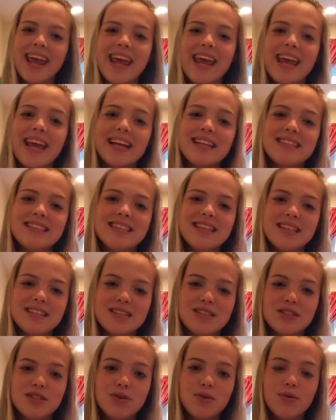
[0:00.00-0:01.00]
and see you
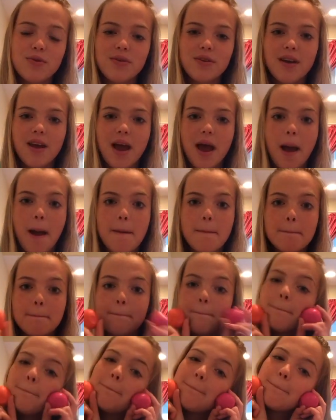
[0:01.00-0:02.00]
soon.
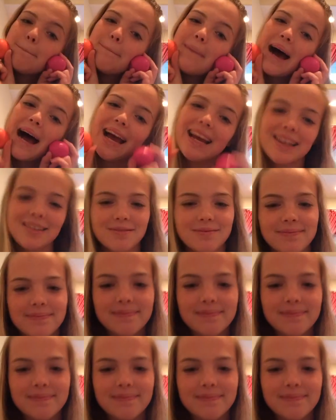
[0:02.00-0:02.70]
Bye.